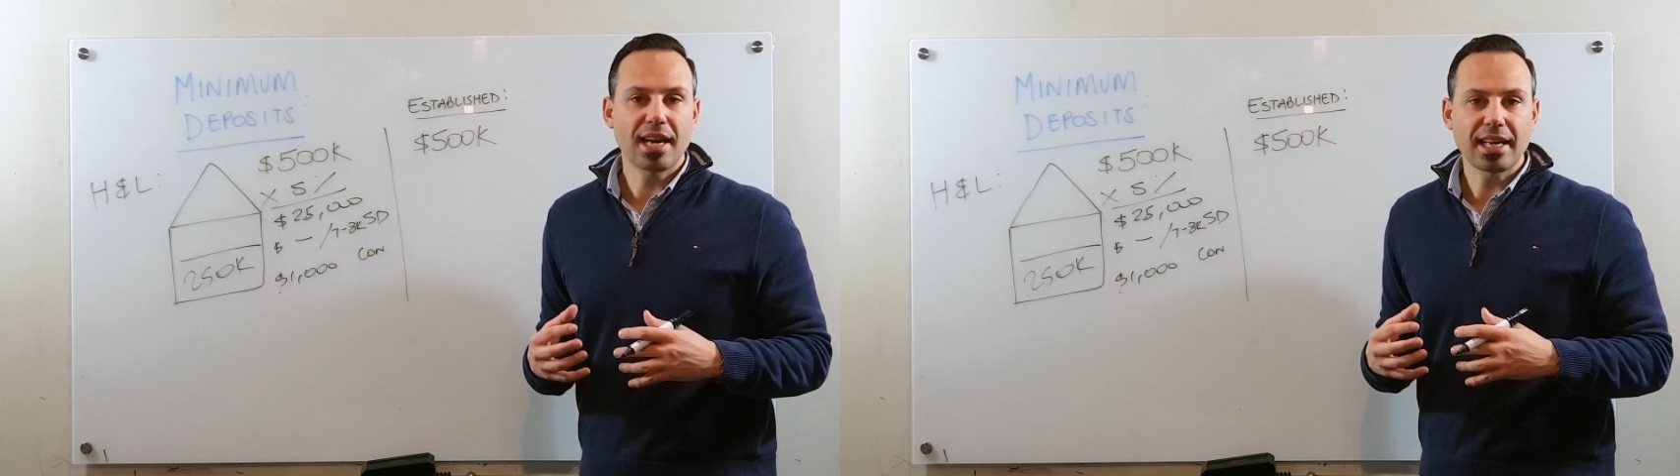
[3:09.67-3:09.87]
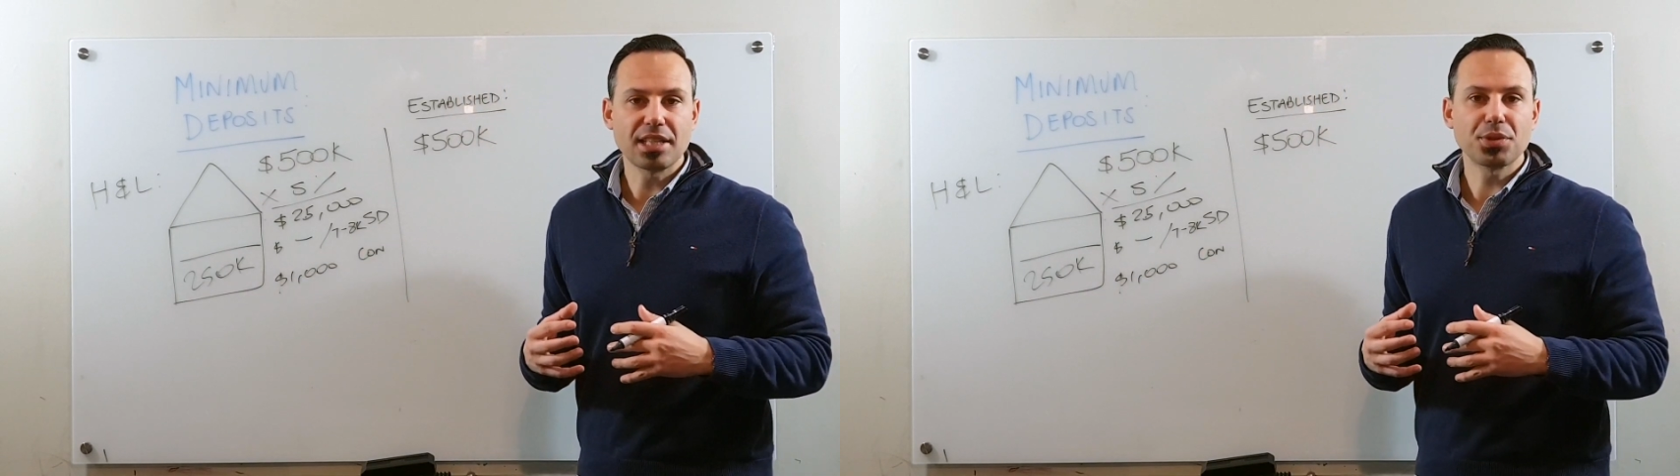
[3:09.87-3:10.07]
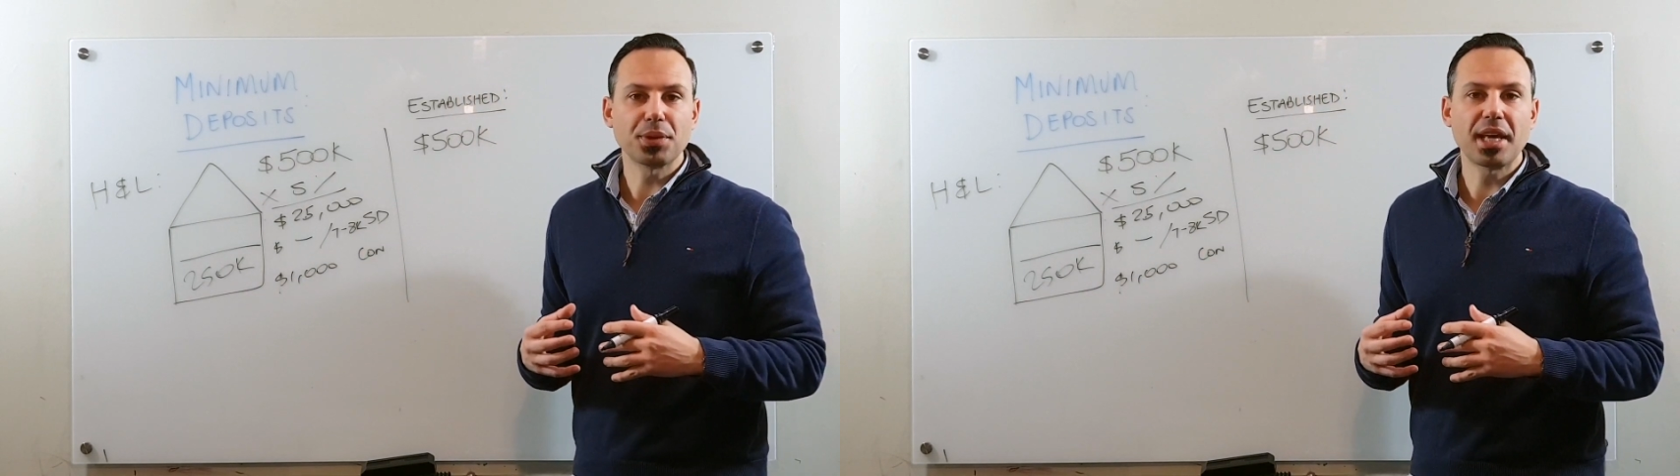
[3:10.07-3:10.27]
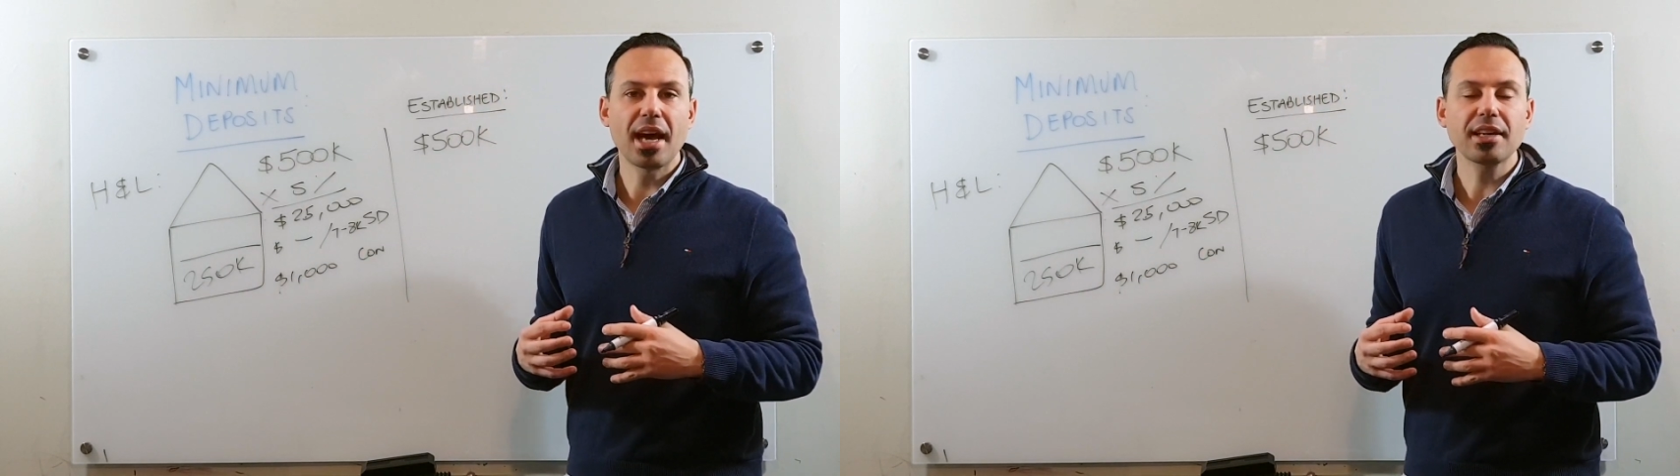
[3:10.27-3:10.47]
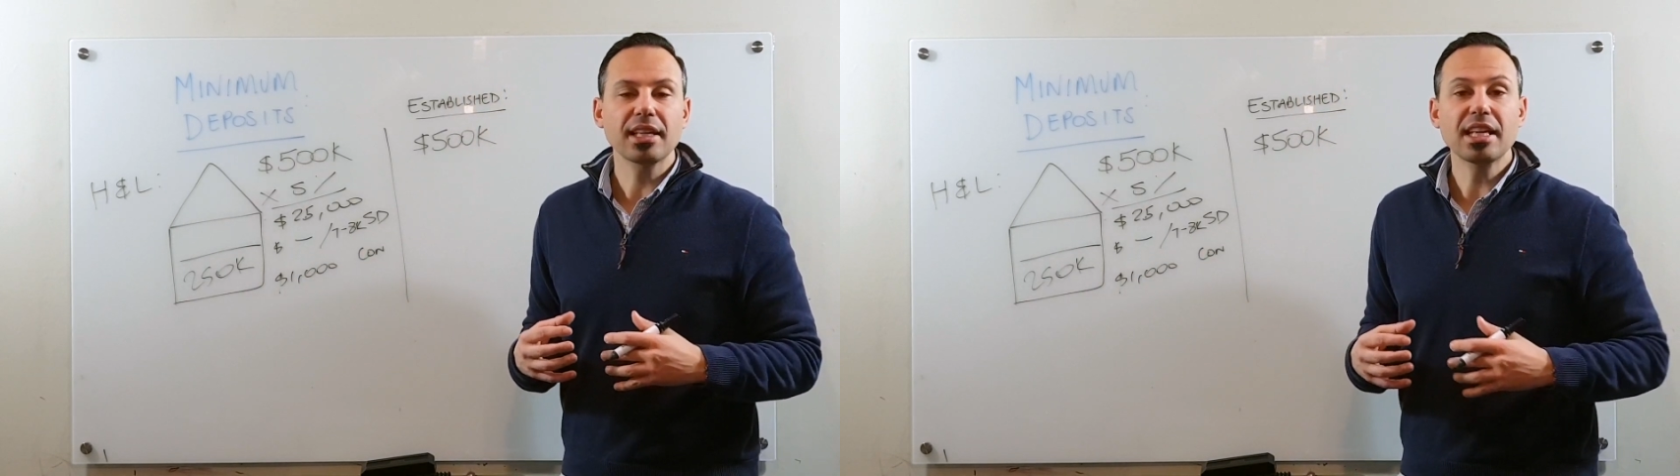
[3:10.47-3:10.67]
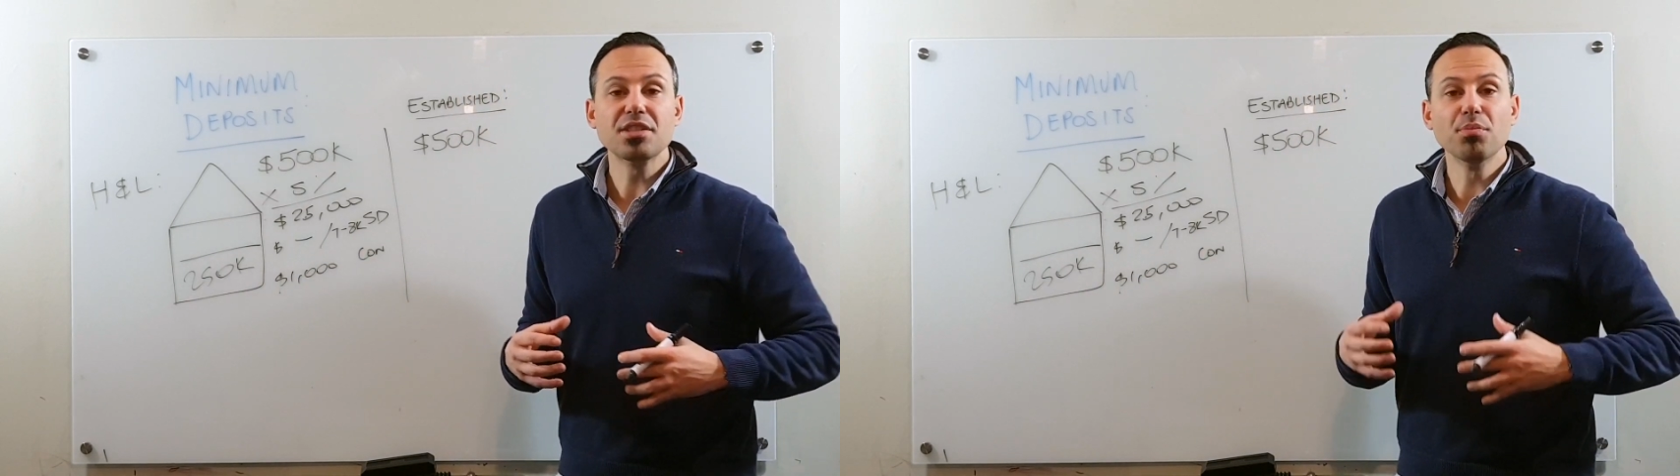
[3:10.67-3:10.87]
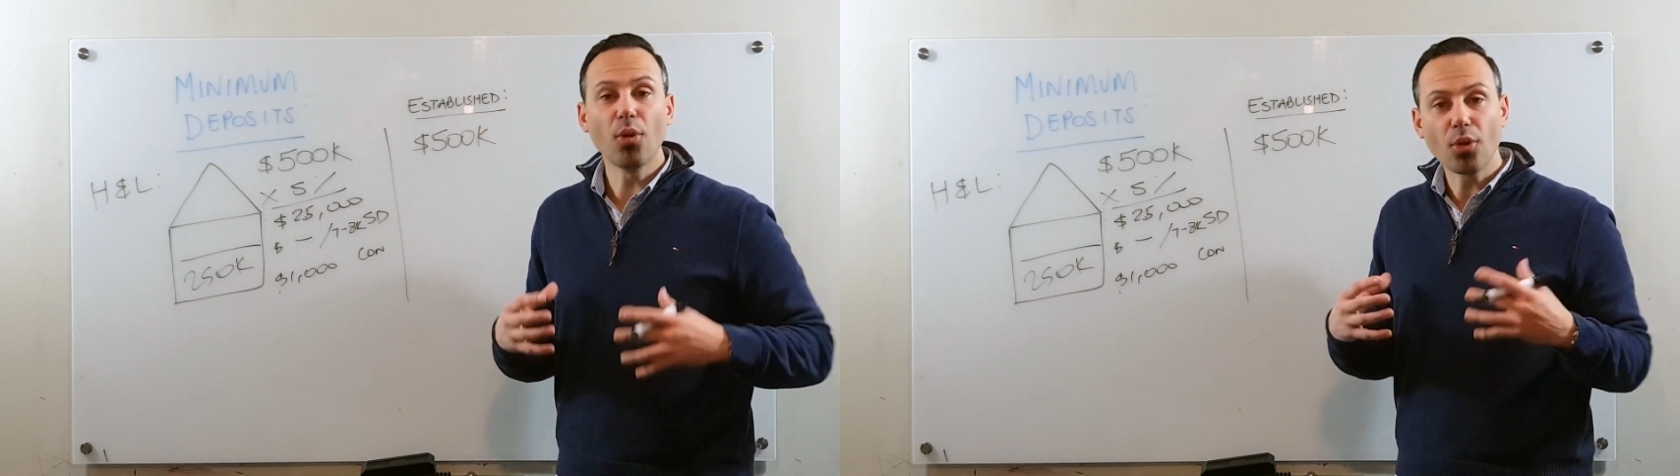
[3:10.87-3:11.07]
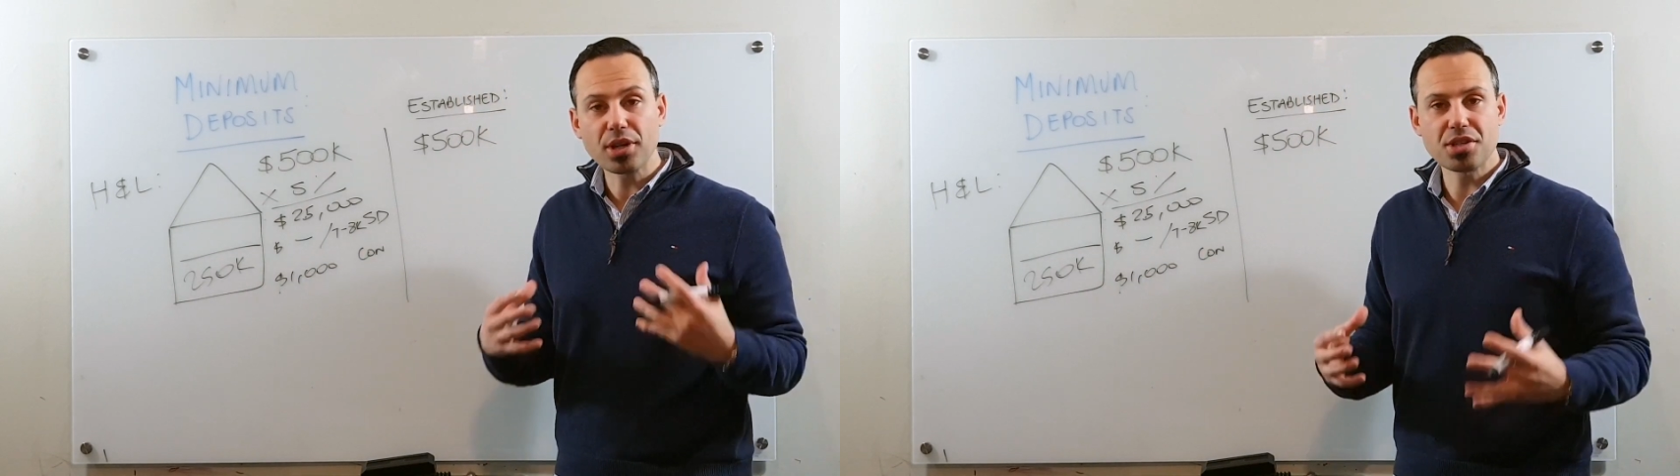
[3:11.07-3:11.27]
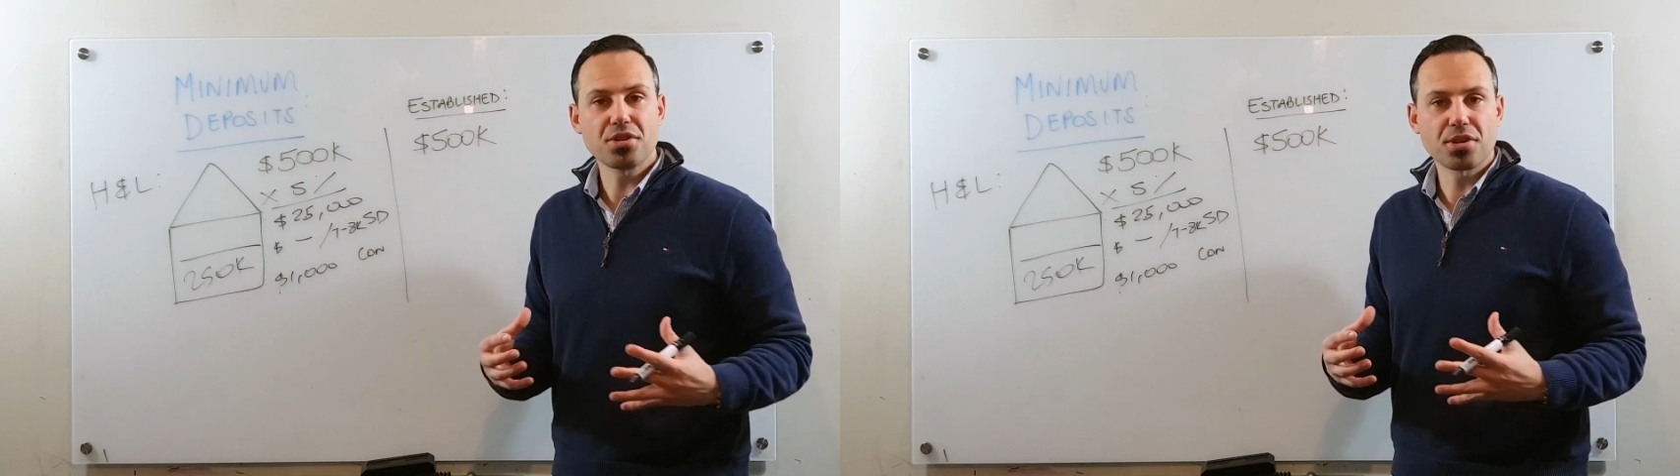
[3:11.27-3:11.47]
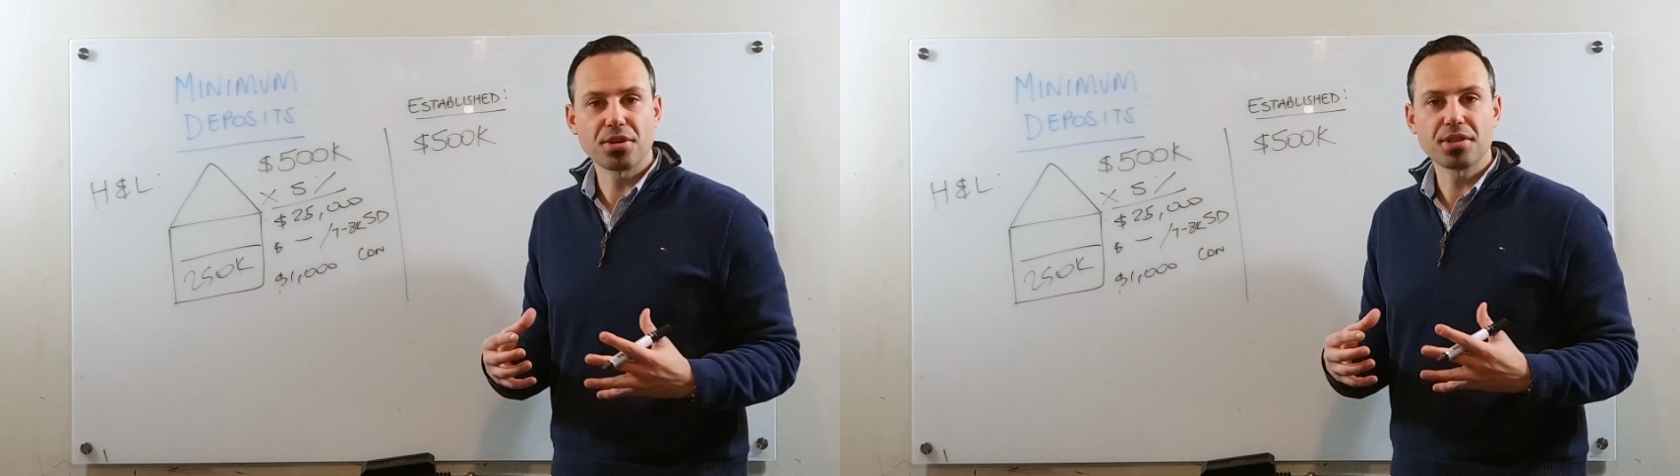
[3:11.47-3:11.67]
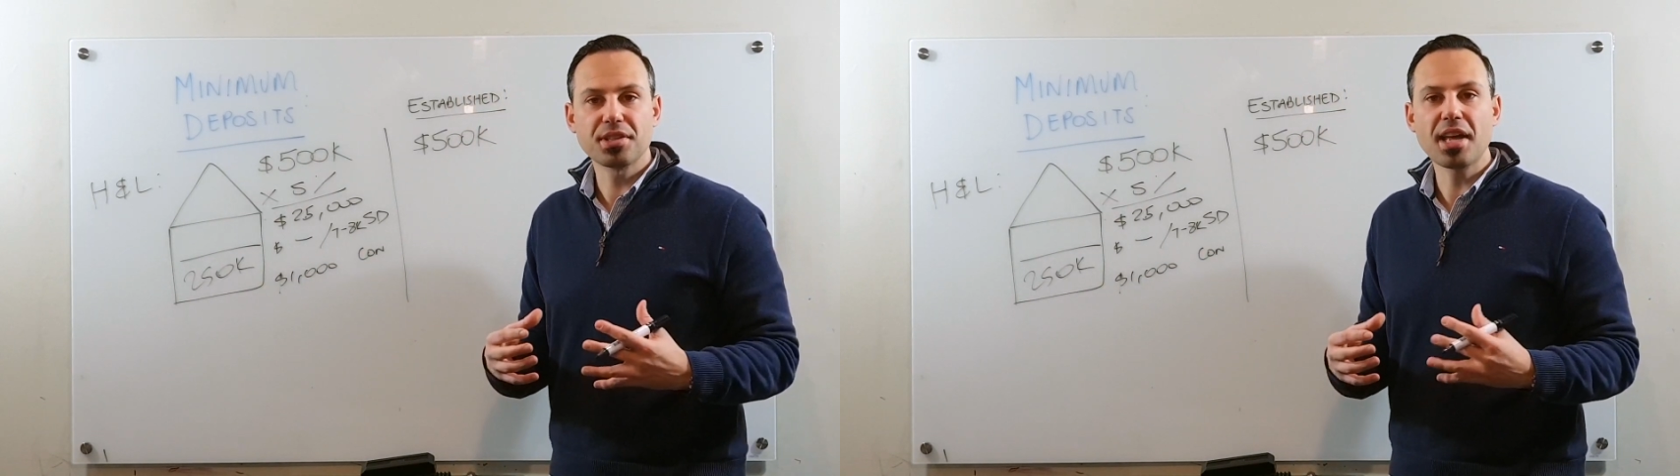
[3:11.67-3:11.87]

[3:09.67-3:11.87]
take into account is mortgage insurance.